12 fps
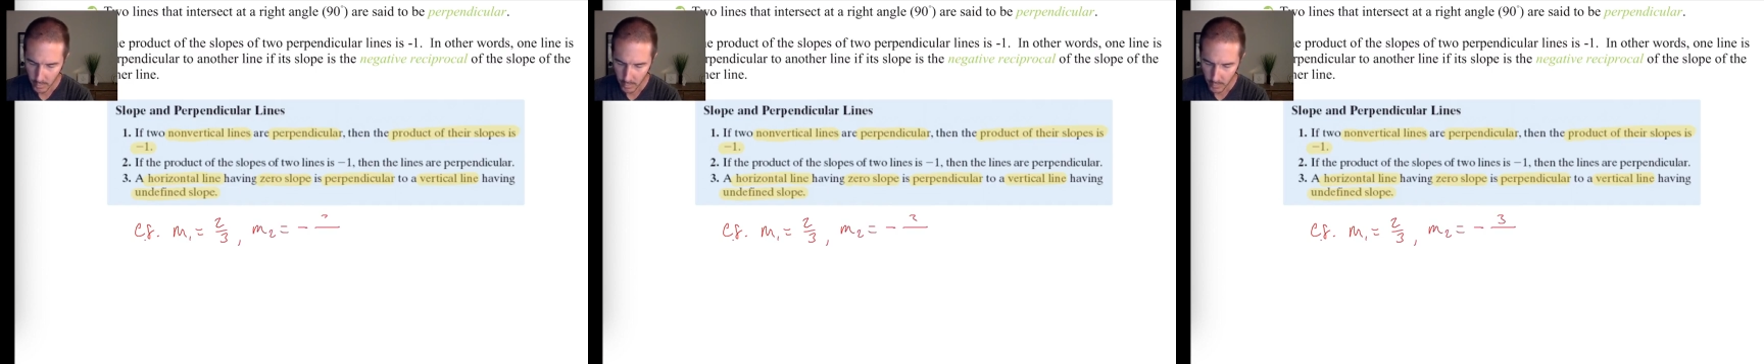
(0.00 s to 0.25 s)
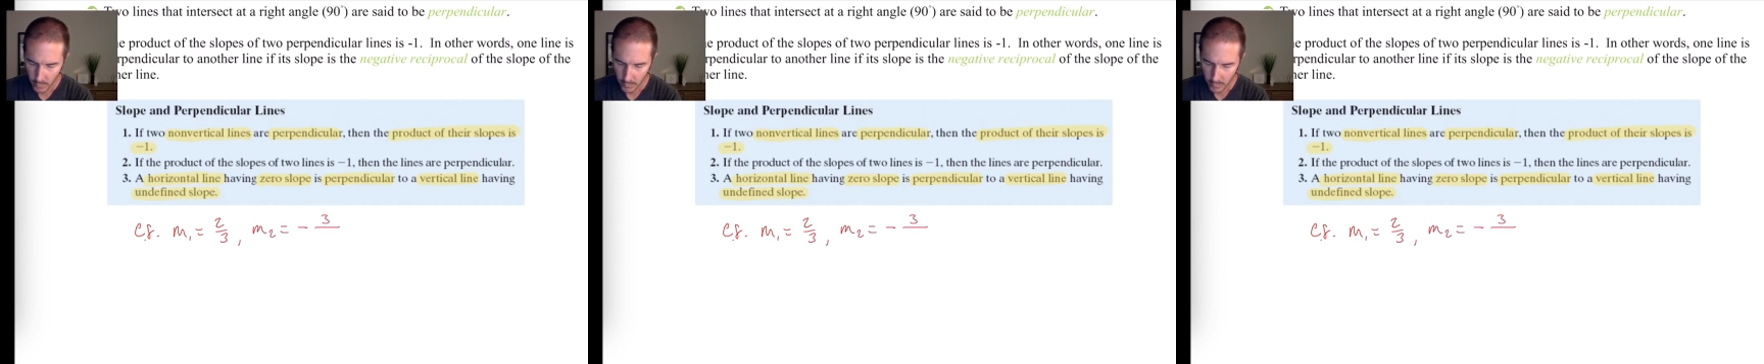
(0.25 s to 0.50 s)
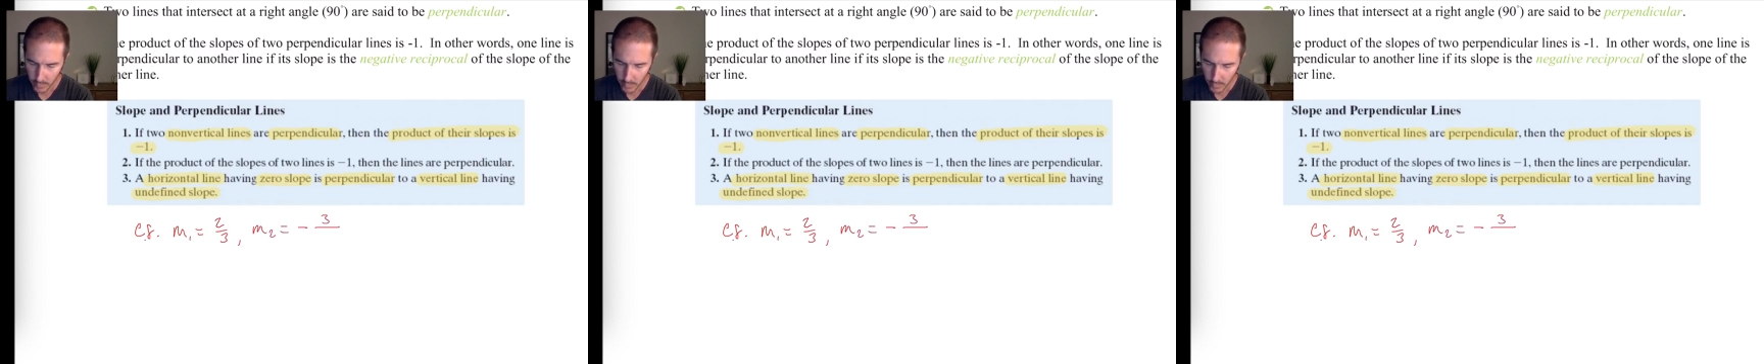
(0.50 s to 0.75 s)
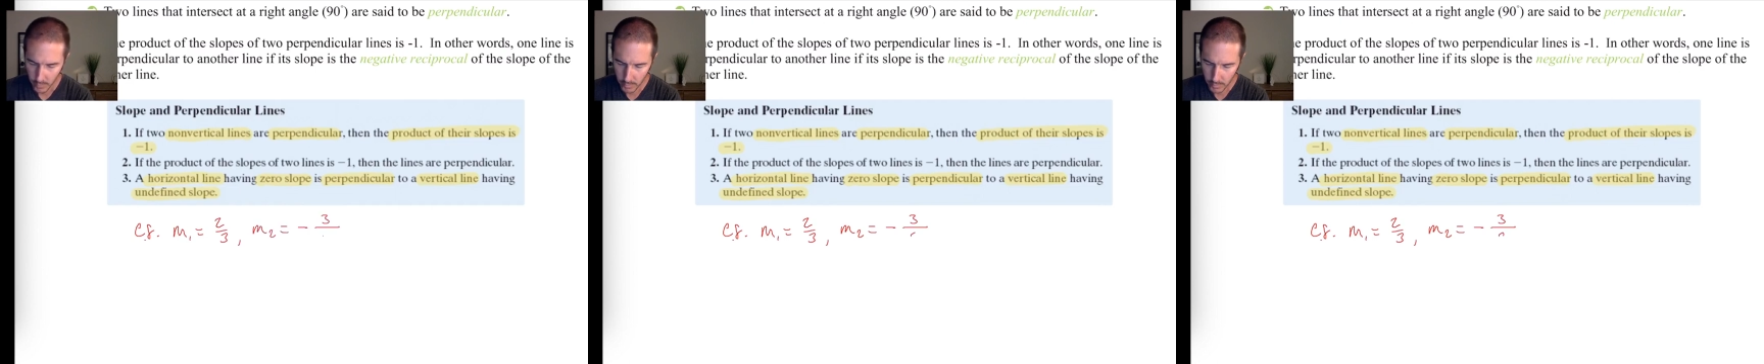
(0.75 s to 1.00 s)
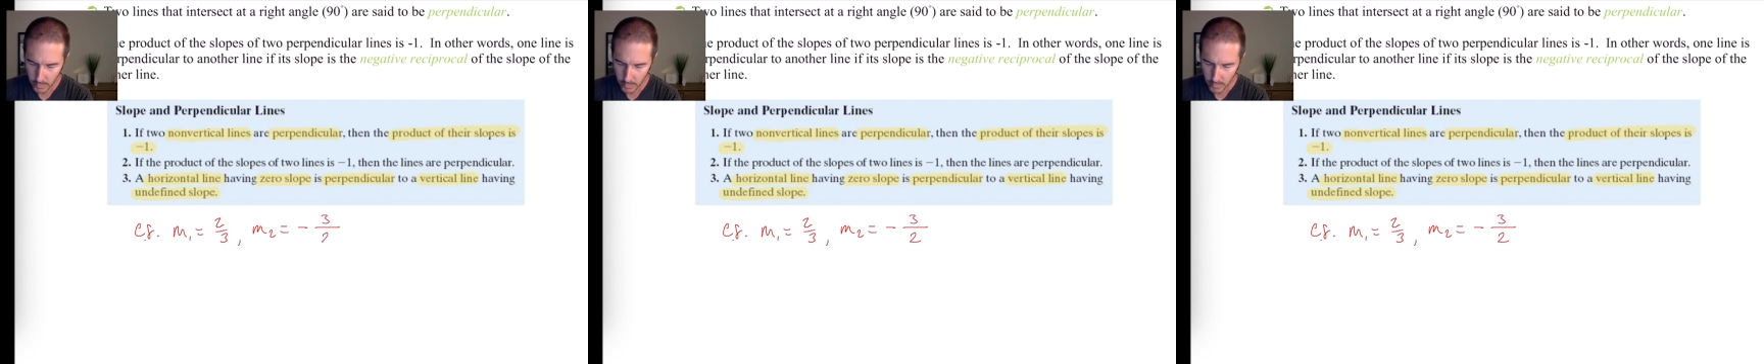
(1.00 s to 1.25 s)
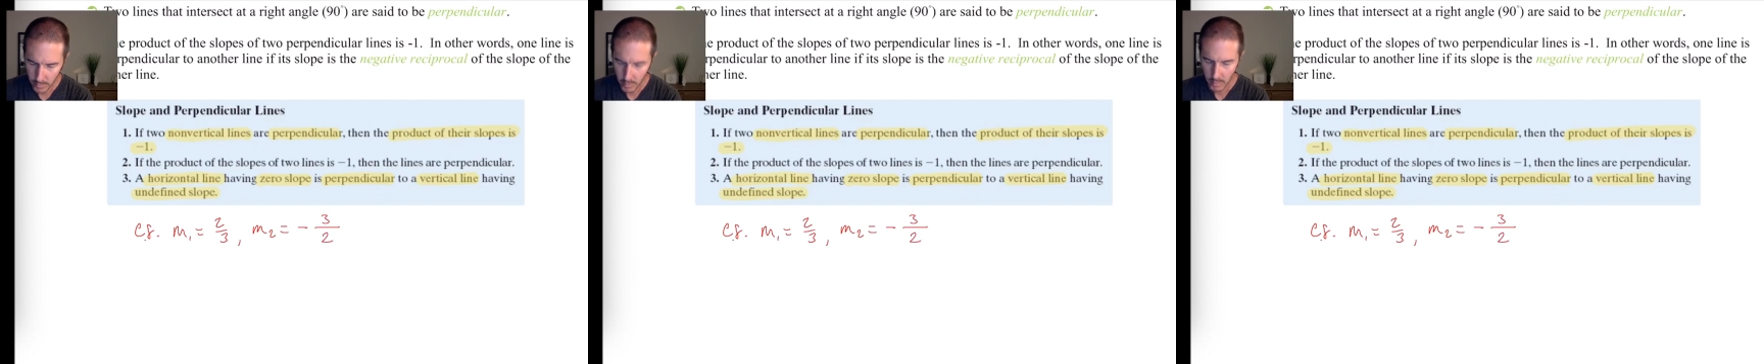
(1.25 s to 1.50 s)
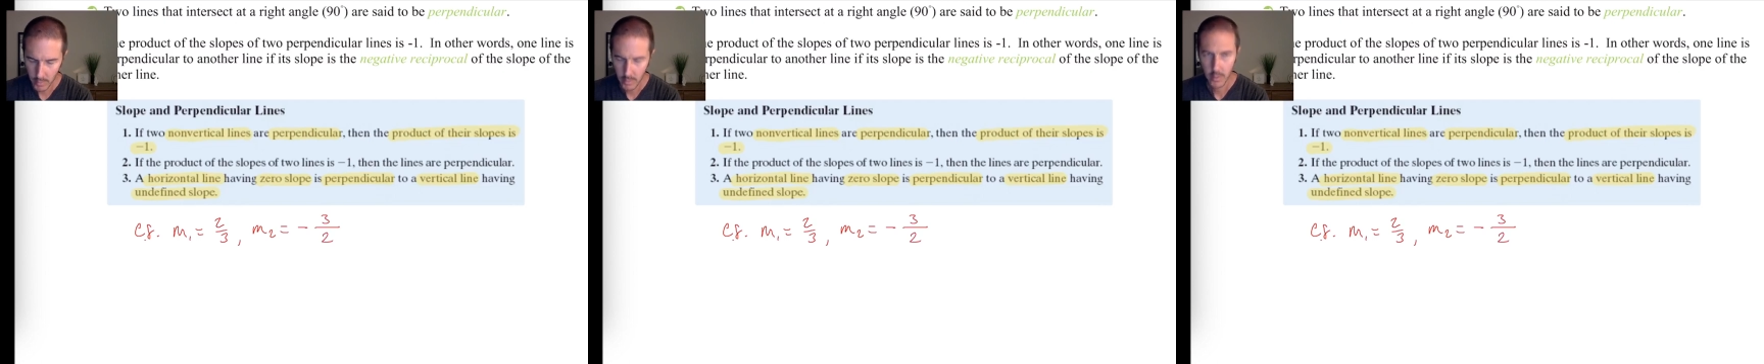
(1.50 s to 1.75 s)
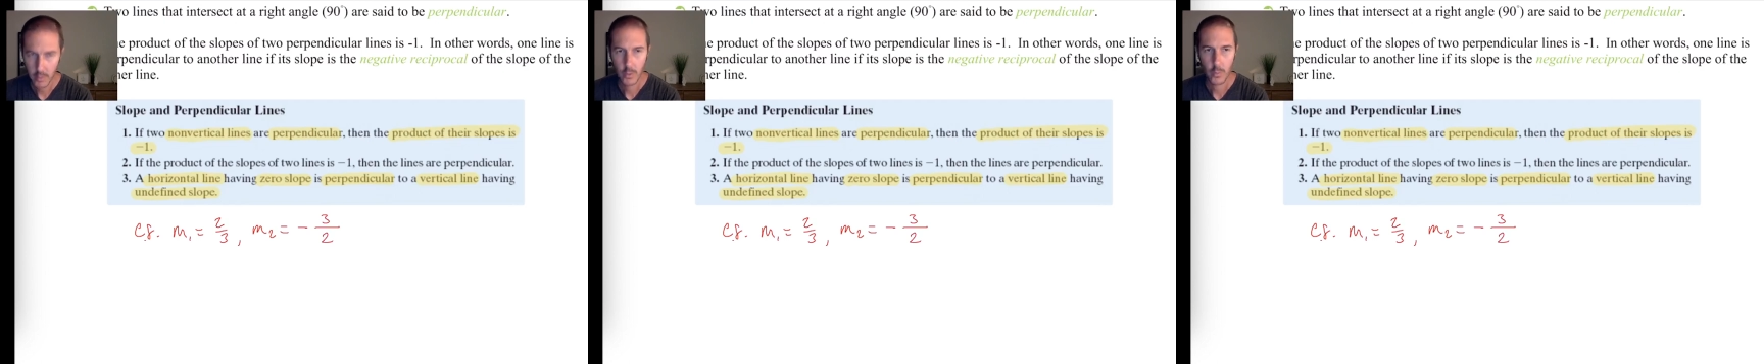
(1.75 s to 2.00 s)
reciprocal,
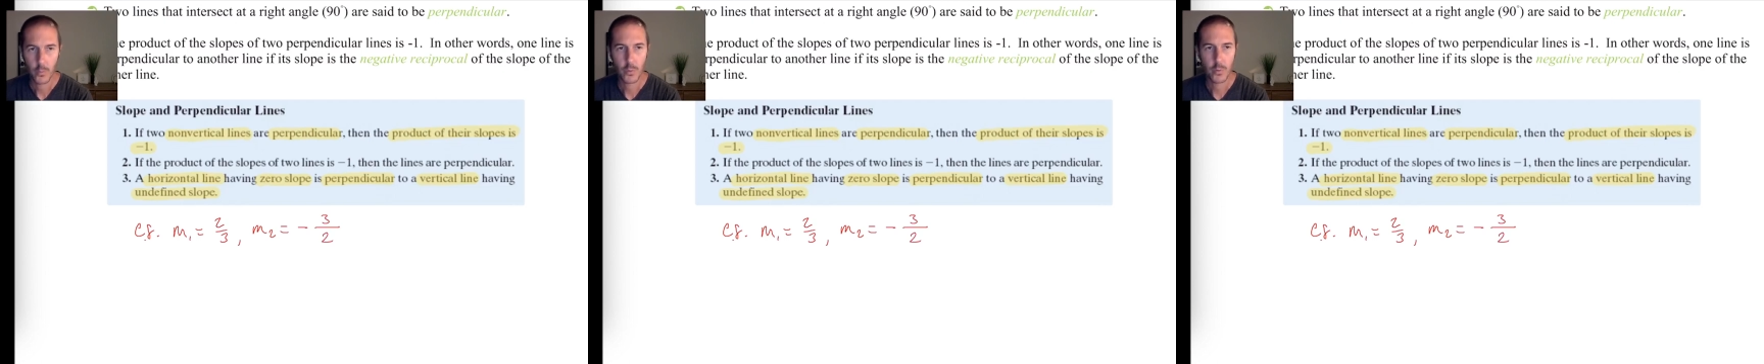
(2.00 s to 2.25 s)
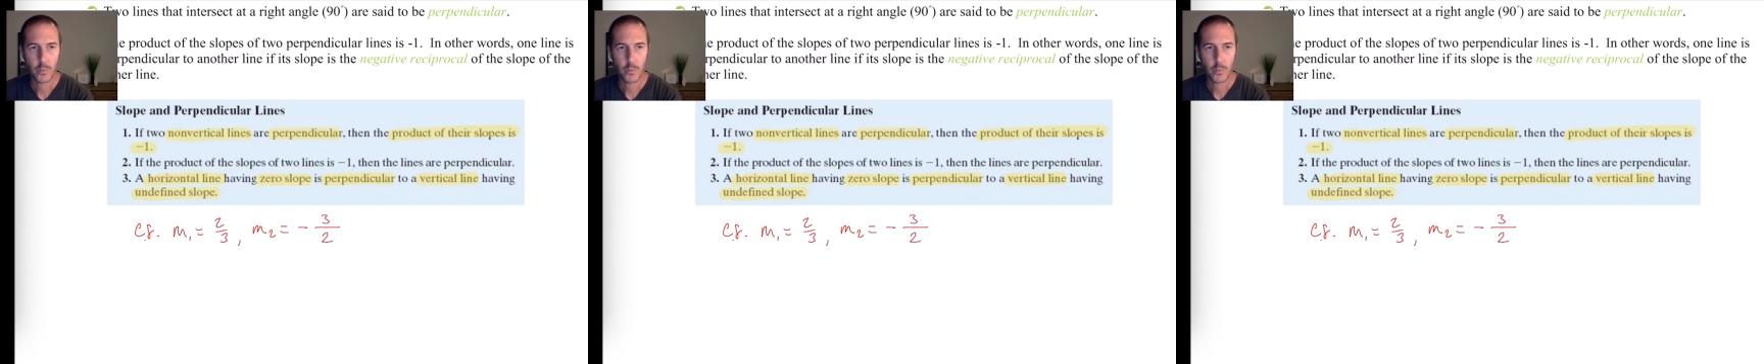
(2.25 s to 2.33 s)
which